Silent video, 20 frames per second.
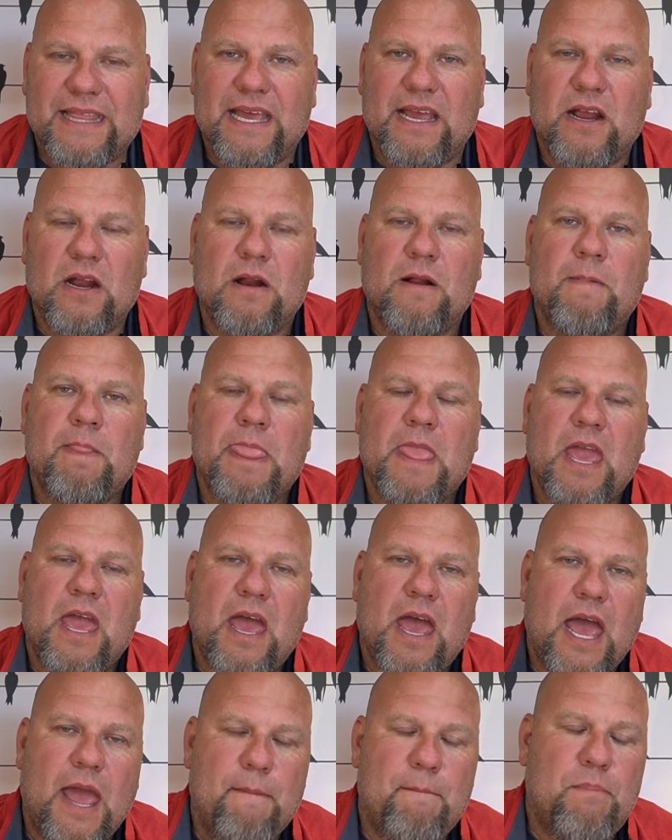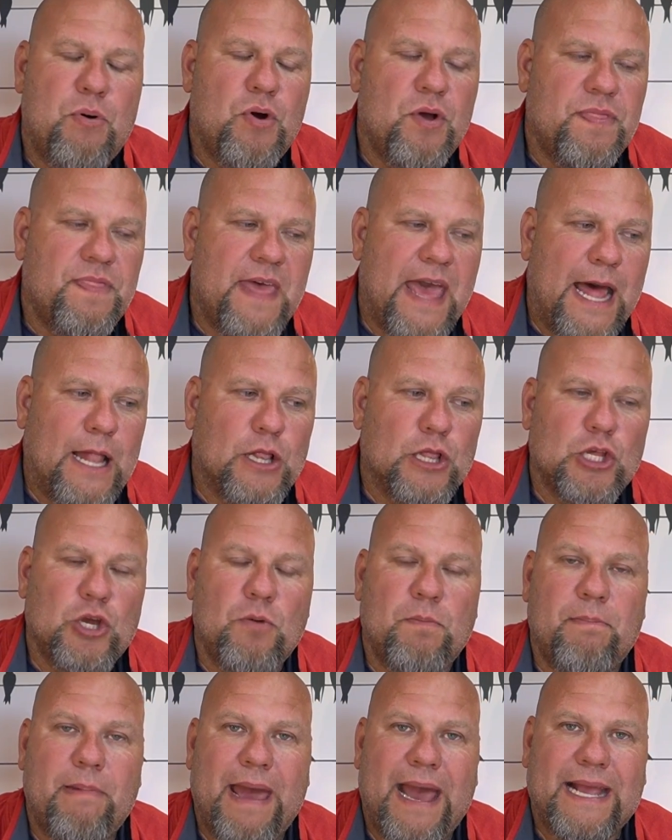there. I put that
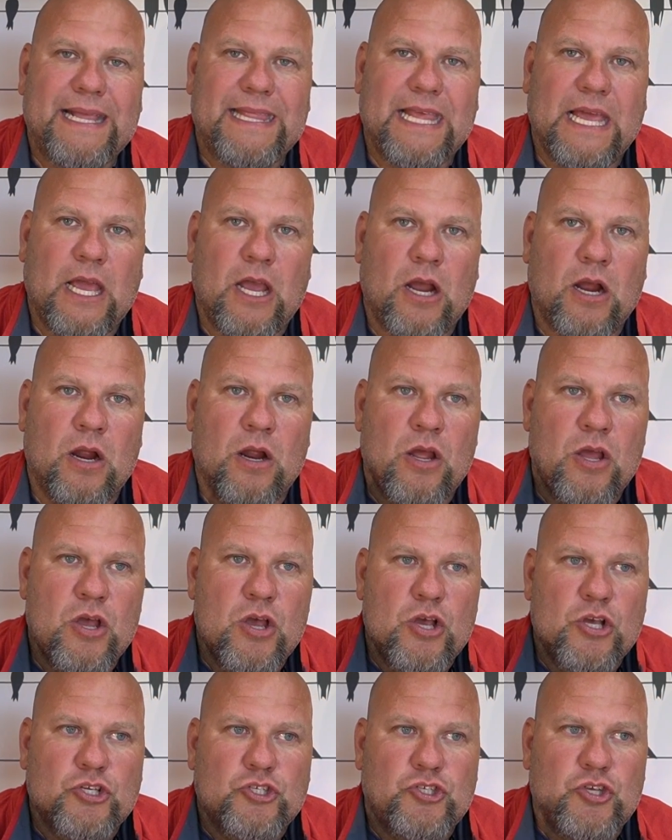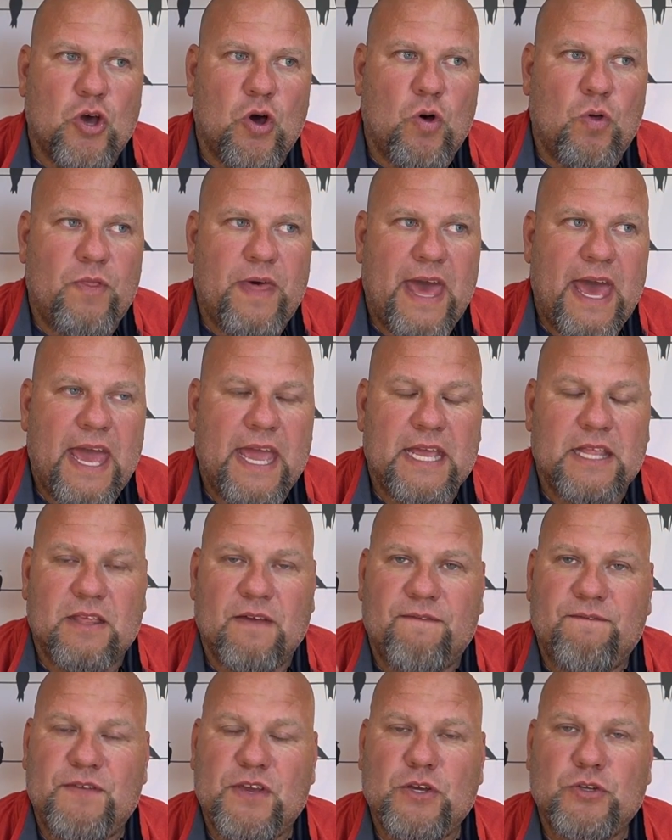loop back there so that in
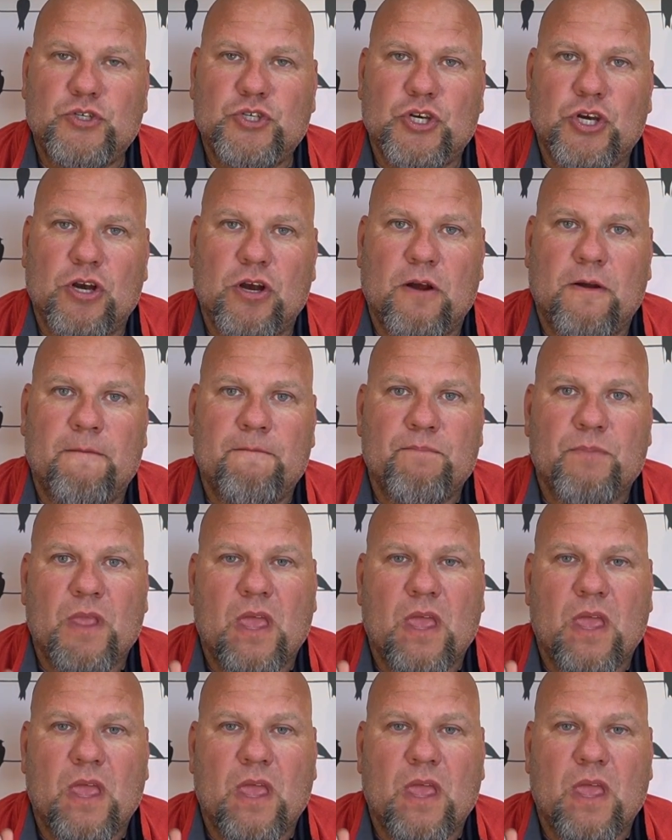the future,